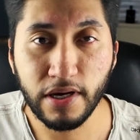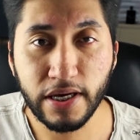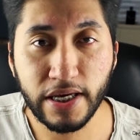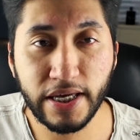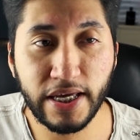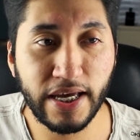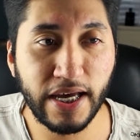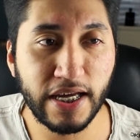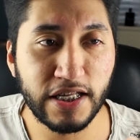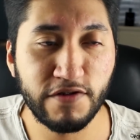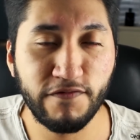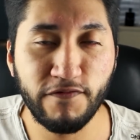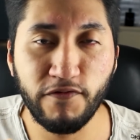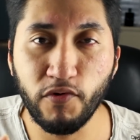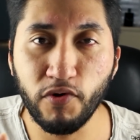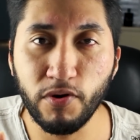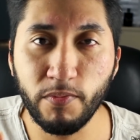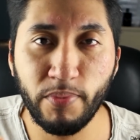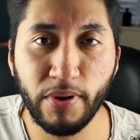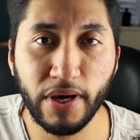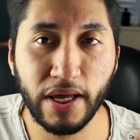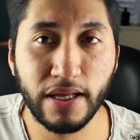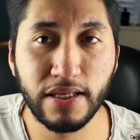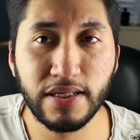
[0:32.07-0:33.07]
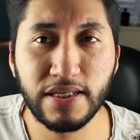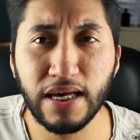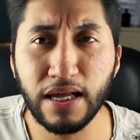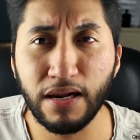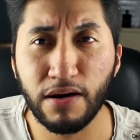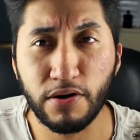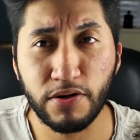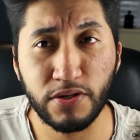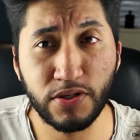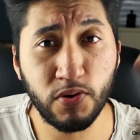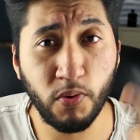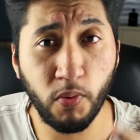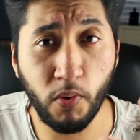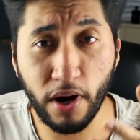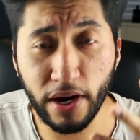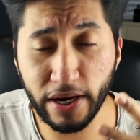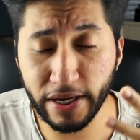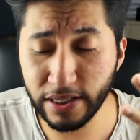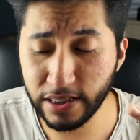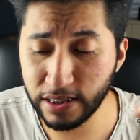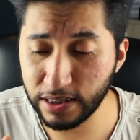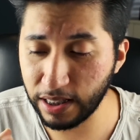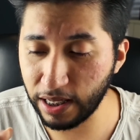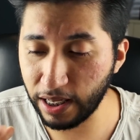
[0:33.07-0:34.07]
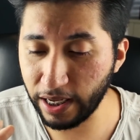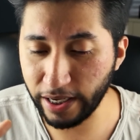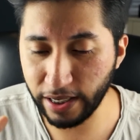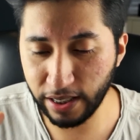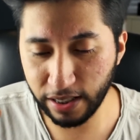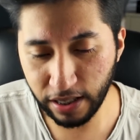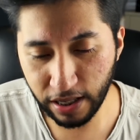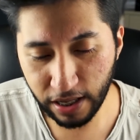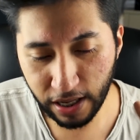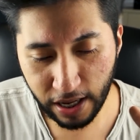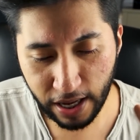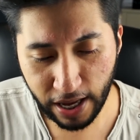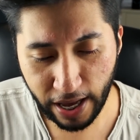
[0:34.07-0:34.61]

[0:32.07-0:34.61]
He has fooled Penn and Teller twice, like,